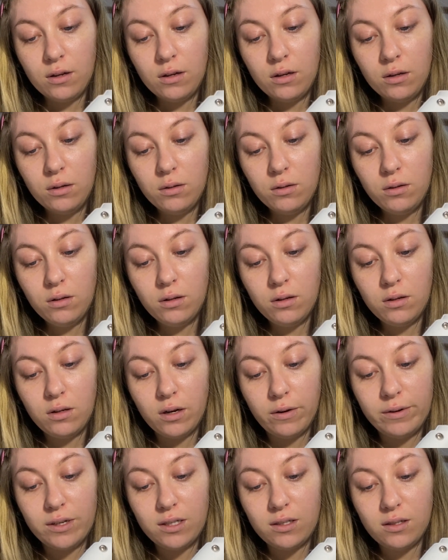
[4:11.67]
Ooh, no,
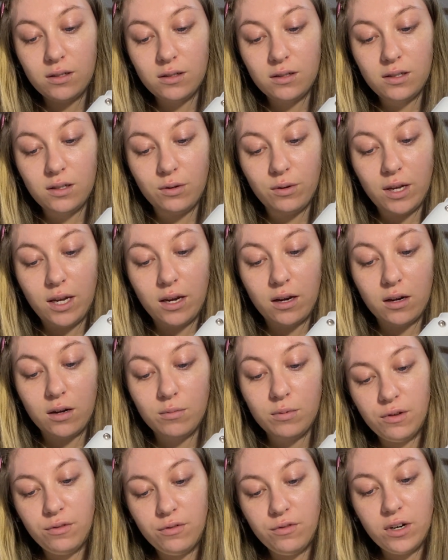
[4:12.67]
it's still heating up.
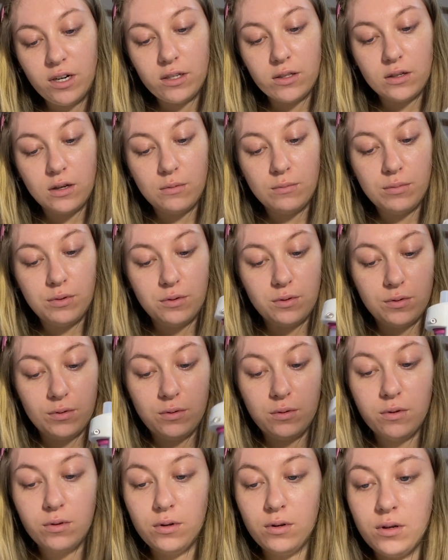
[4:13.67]
For example,
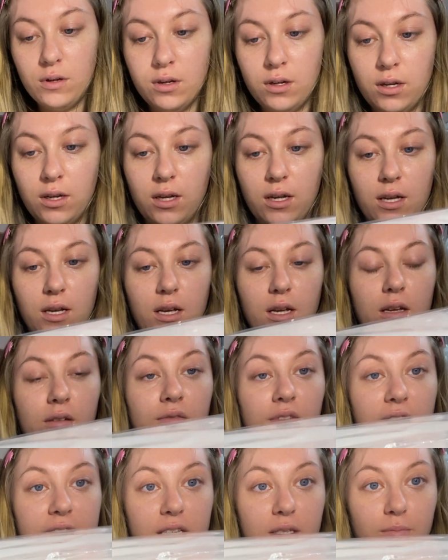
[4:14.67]
if
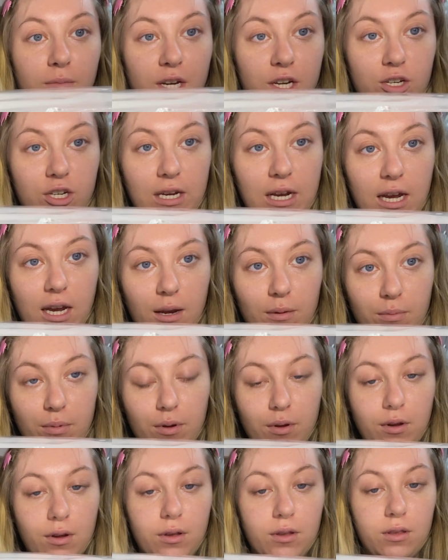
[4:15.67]
that's my shape,
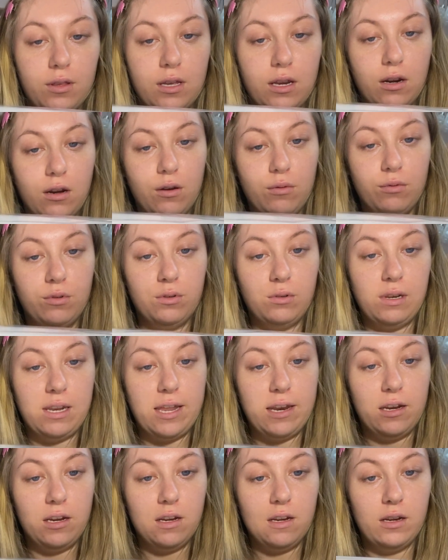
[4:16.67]
then I will let
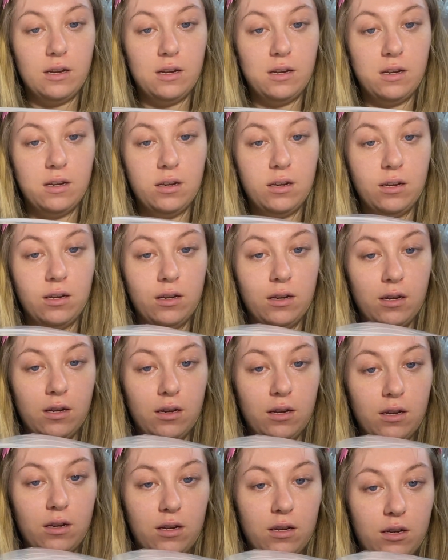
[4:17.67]
it
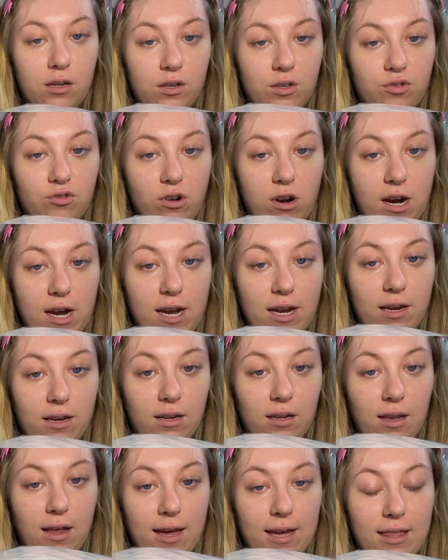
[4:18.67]
dry
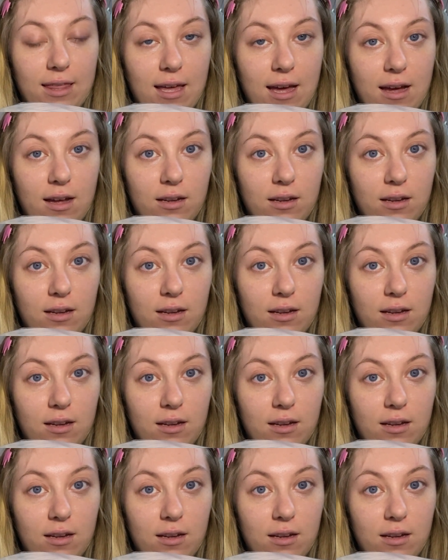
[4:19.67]
like that.